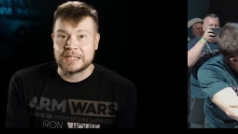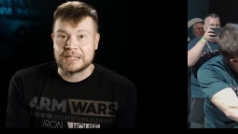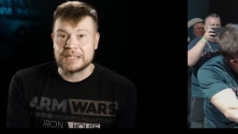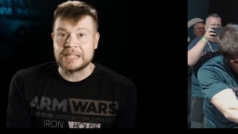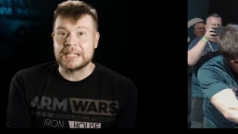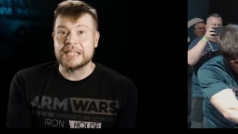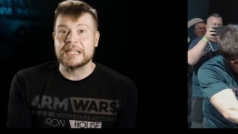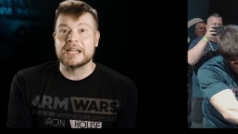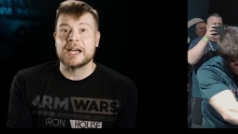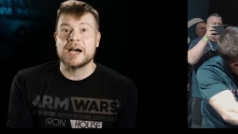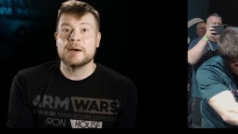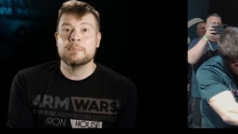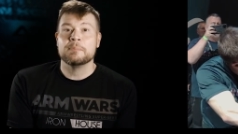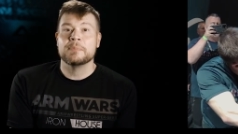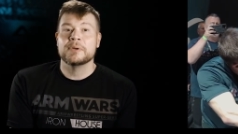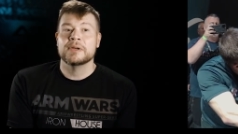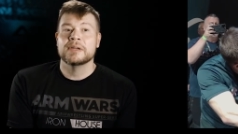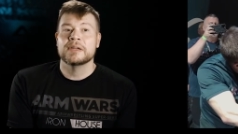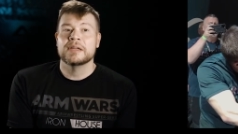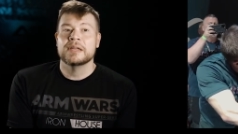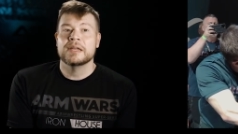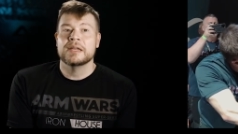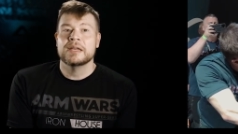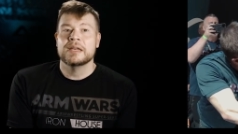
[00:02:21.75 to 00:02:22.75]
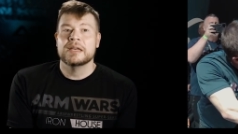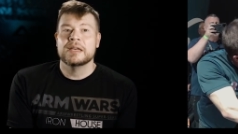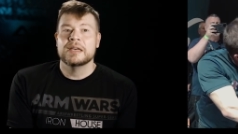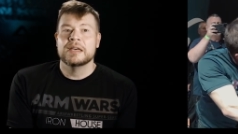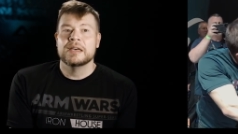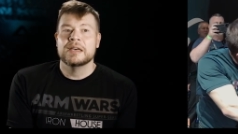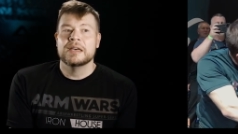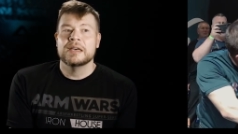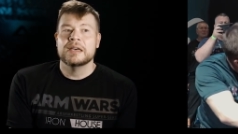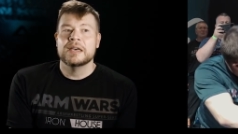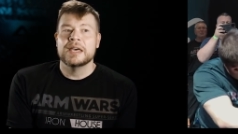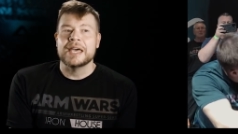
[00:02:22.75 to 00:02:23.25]
lead-up,
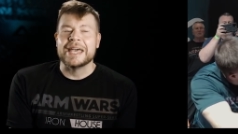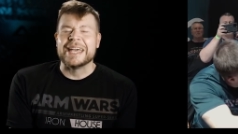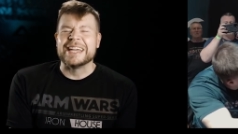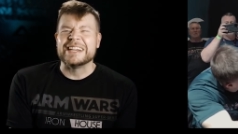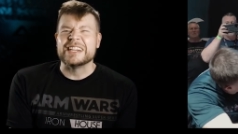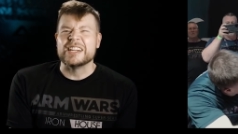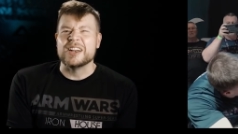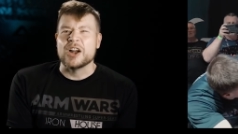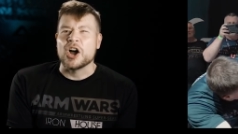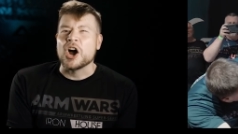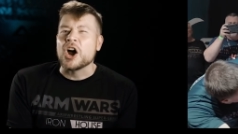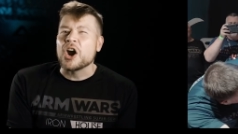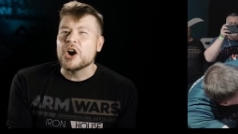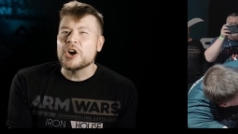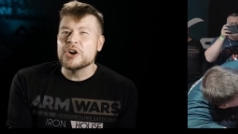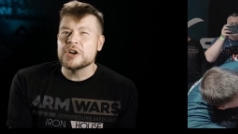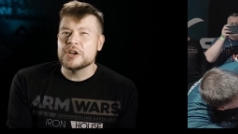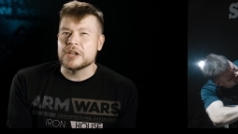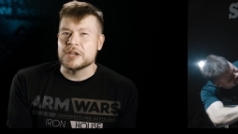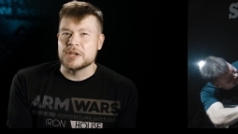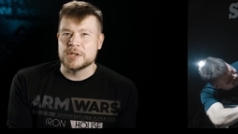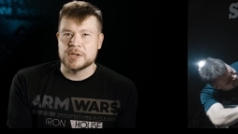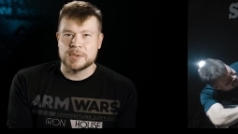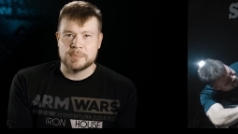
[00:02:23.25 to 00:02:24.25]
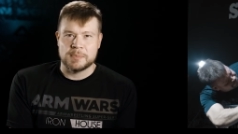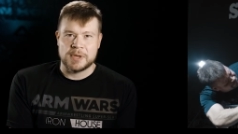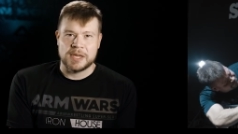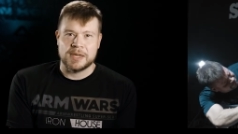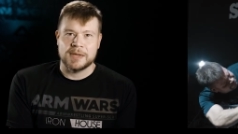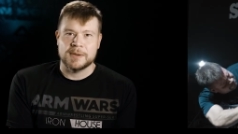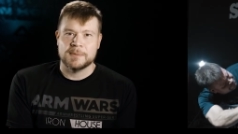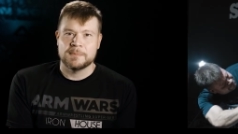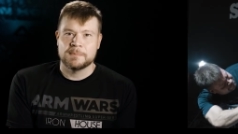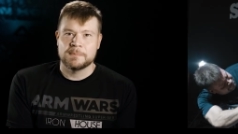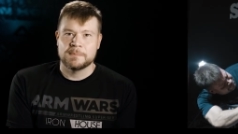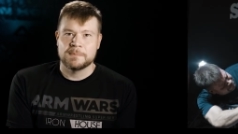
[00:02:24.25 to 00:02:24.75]
and it hardened
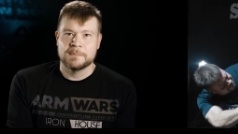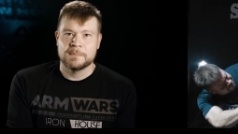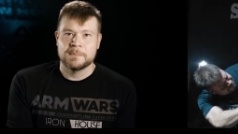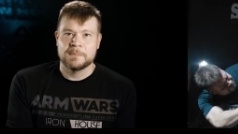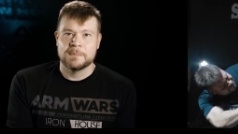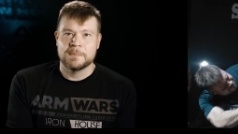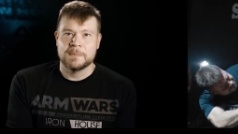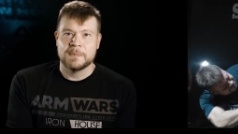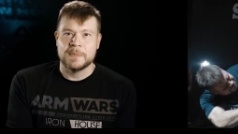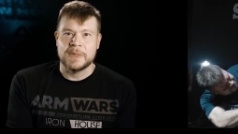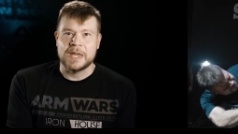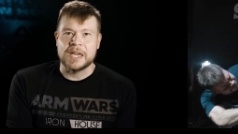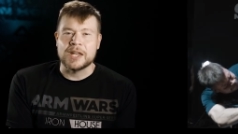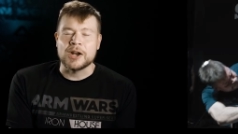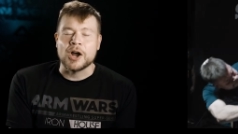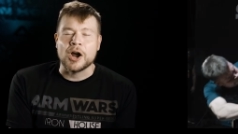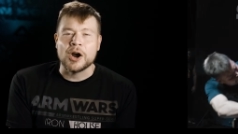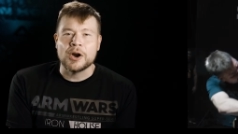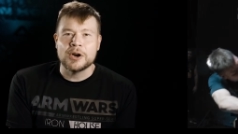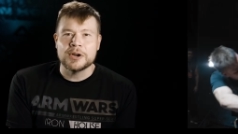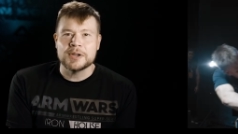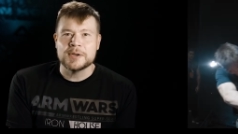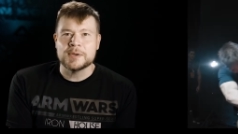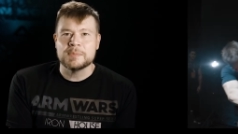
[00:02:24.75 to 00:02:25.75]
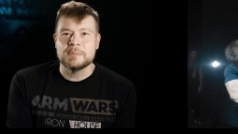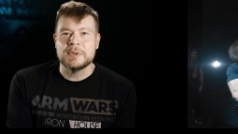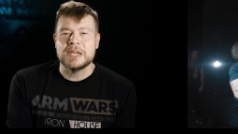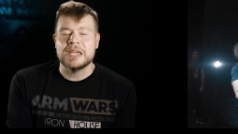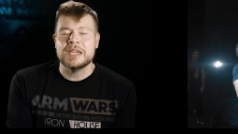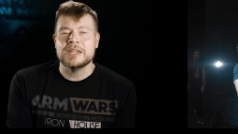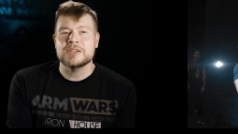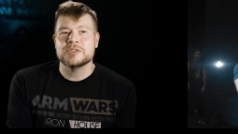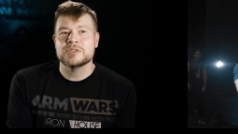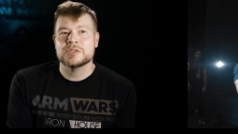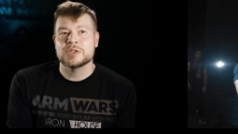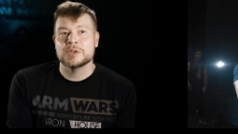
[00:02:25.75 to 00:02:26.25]
me. It hardened
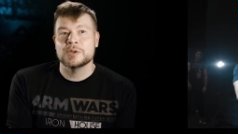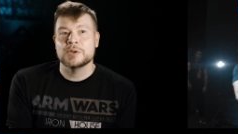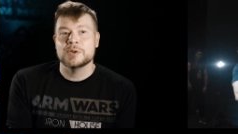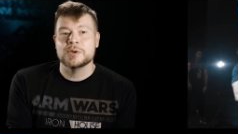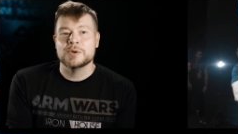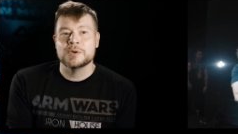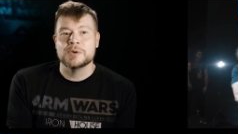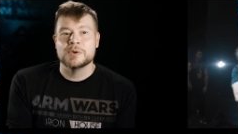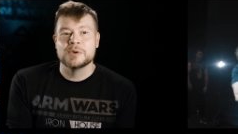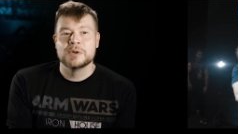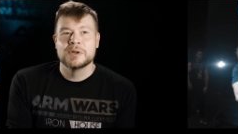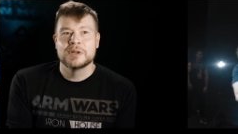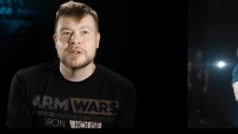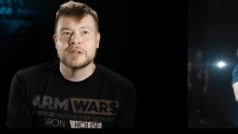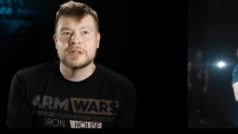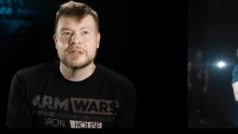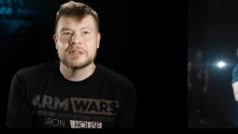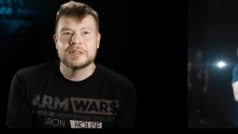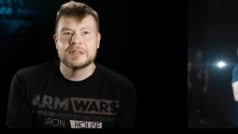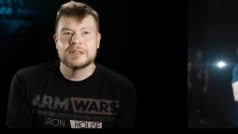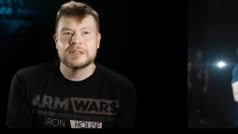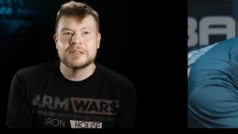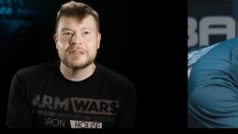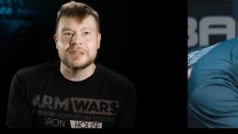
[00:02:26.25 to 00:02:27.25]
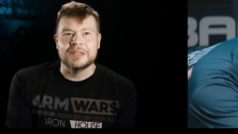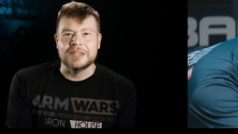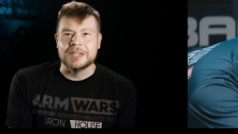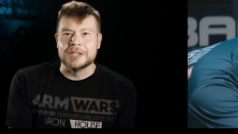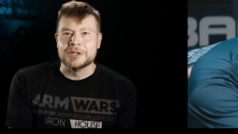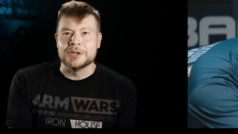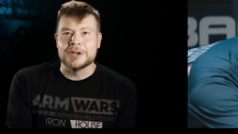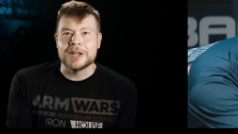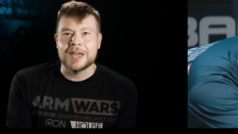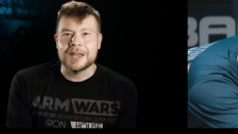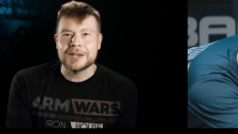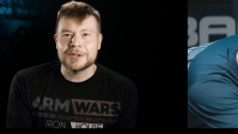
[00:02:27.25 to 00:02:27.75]
me to
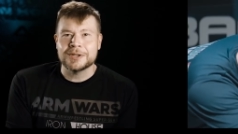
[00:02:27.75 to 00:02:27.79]
internet